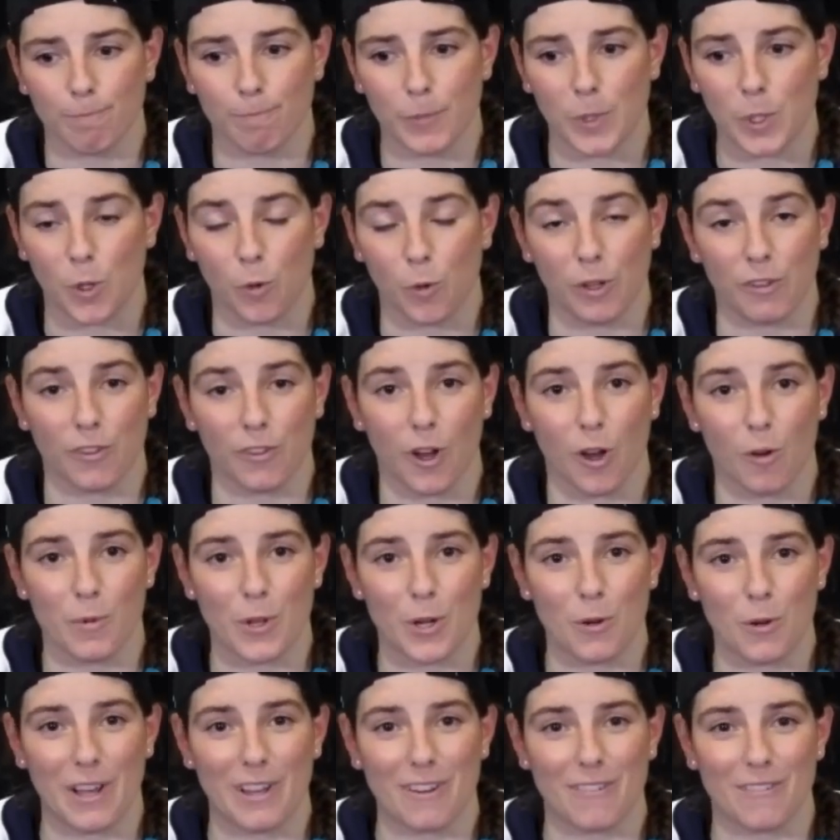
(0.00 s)
you know, we've all been
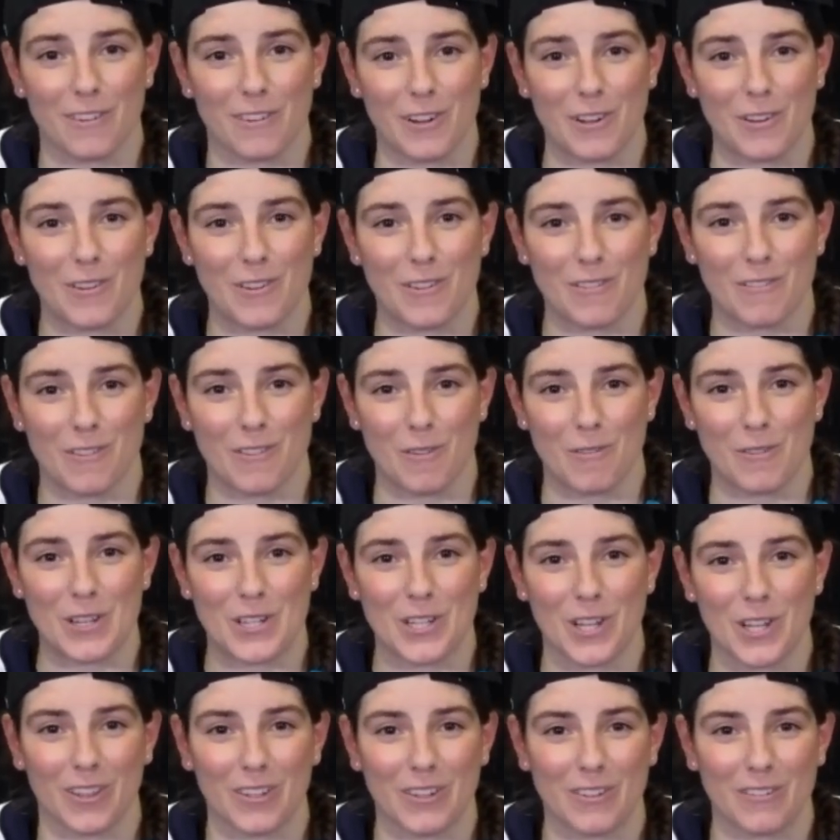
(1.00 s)
away from
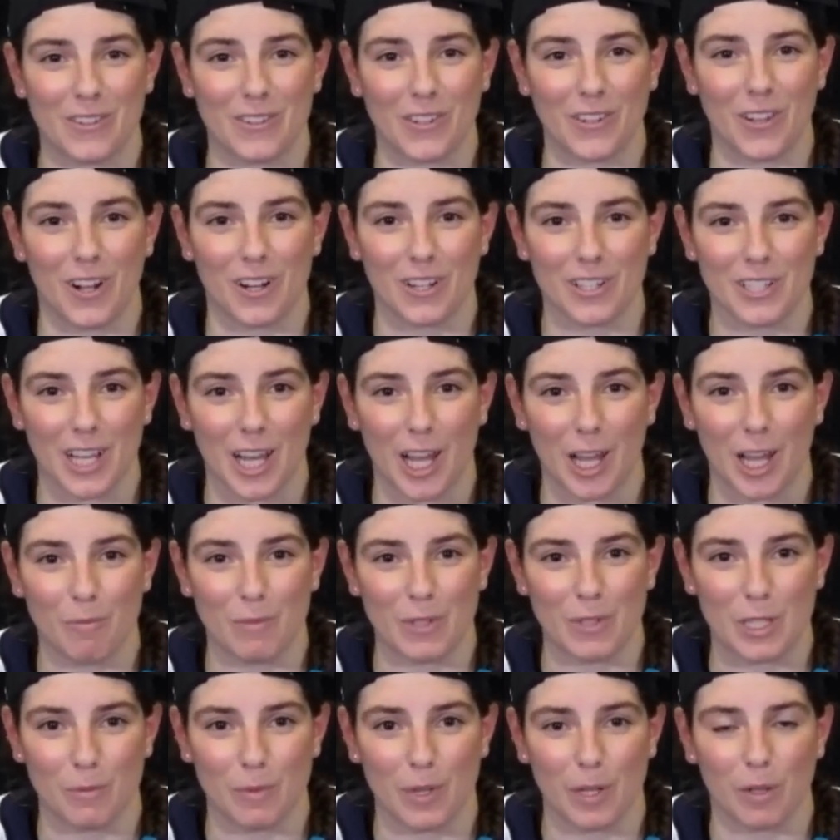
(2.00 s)
each other for a long time,
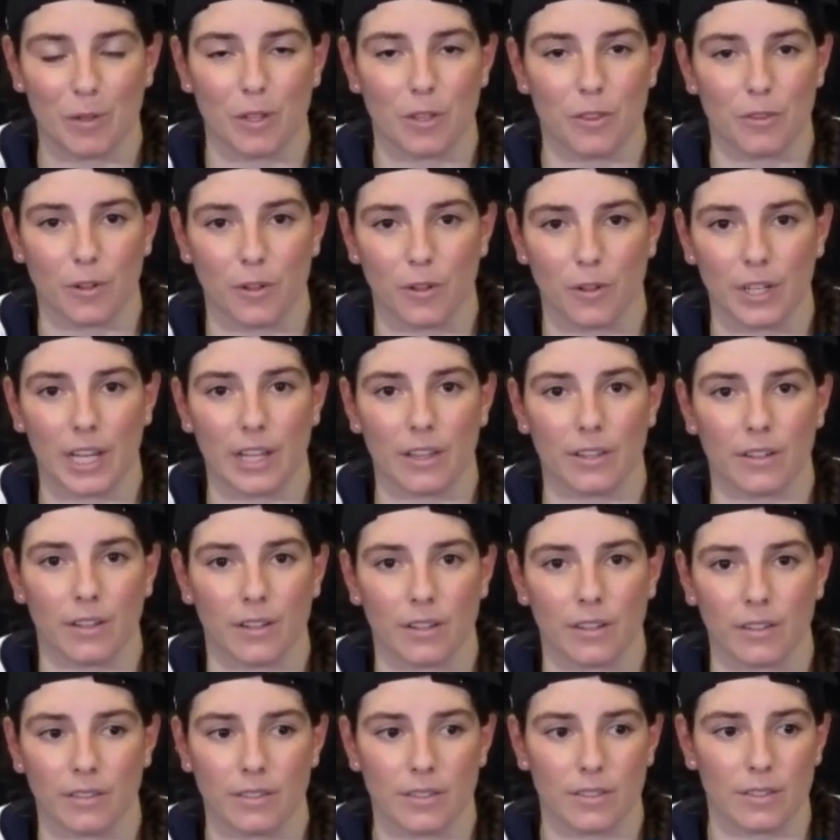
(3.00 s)
but to be able to throw
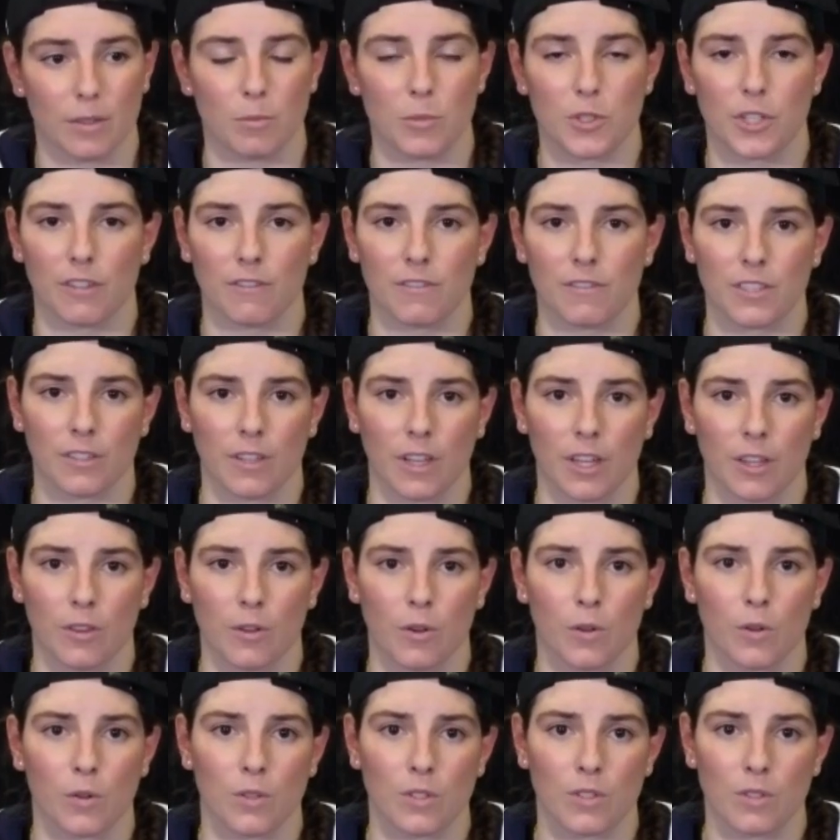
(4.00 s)
together some shifts like
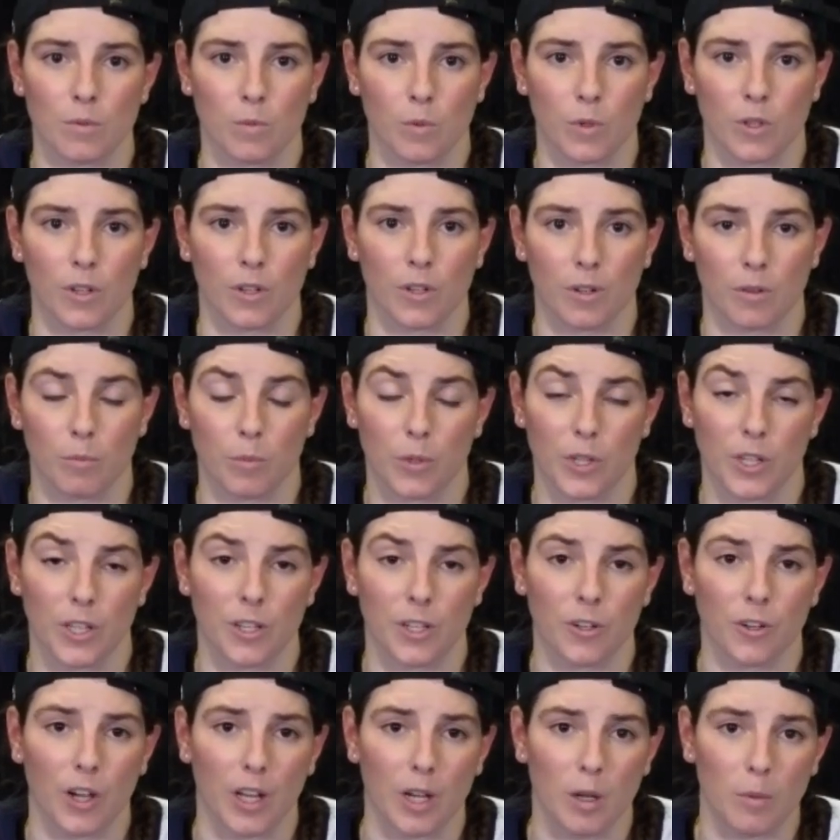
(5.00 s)
those were
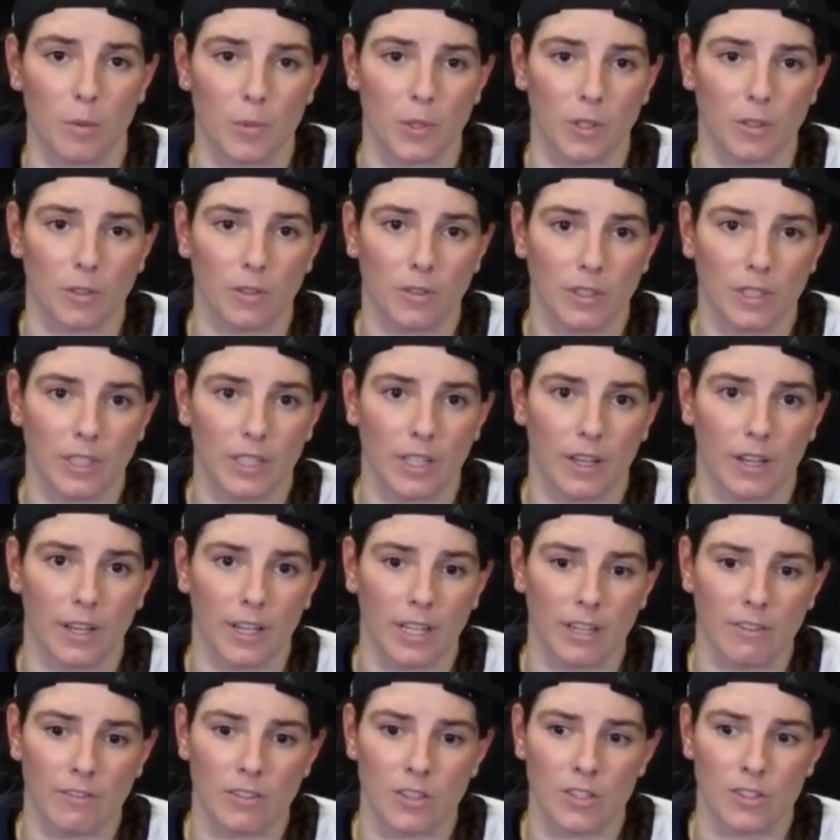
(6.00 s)
pretty incredible
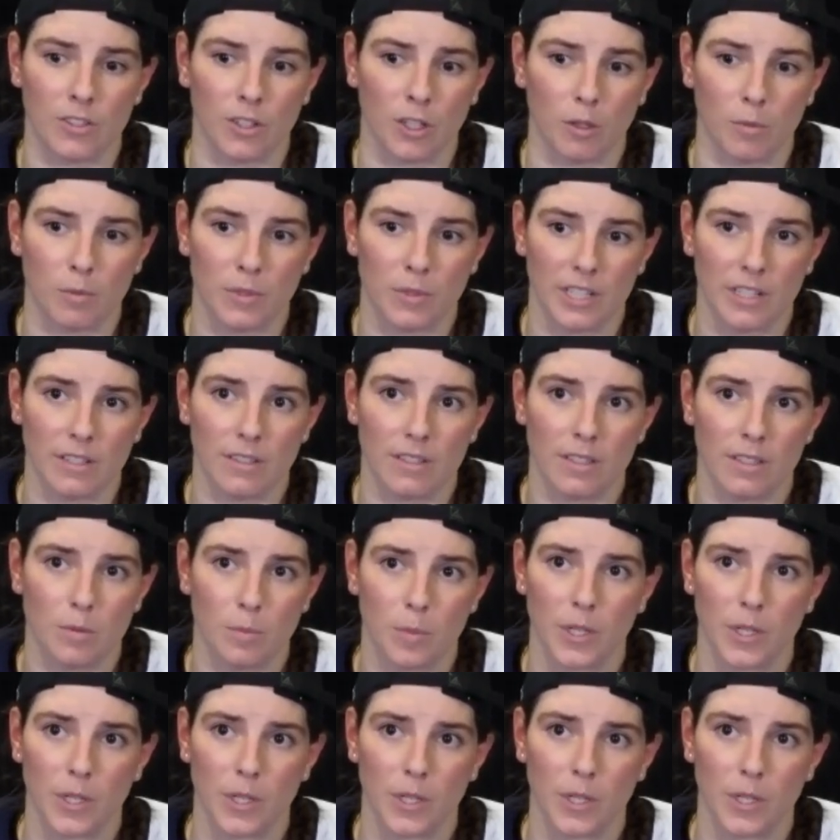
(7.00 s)
given the circumstances.